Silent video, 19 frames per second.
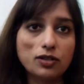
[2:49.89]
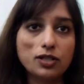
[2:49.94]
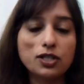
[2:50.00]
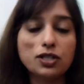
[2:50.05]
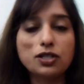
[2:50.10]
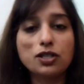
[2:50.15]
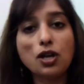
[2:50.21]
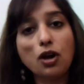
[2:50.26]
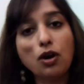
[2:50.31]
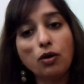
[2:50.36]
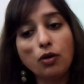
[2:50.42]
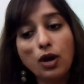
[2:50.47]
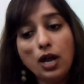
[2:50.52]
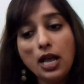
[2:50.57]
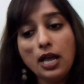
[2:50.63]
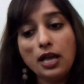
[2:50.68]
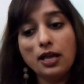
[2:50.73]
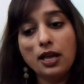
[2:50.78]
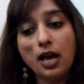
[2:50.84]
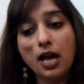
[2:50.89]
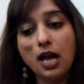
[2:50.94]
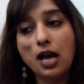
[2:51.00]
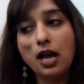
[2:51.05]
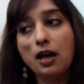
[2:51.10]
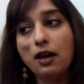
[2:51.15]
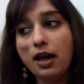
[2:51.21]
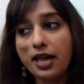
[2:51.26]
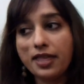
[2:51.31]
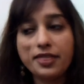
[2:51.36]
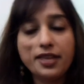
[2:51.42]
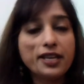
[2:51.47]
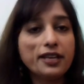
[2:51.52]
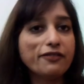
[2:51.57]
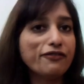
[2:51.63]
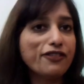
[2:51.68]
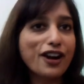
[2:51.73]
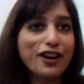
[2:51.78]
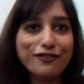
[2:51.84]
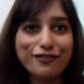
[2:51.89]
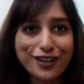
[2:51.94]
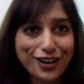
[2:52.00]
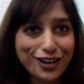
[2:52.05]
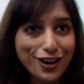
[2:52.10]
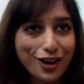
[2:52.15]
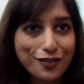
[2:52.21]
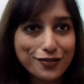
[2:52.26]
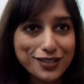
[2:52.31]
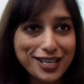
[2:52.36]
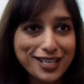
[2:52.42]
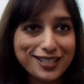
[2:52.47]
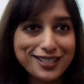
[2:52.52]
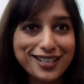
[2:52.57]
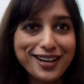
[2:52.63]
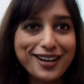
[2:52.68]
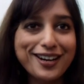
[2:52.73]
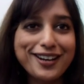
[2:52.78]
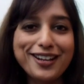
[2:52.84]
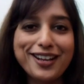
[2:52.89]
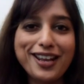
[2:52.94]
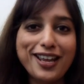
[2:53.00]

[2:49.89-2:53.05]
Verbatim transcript: And so I think Frank Frankowski said it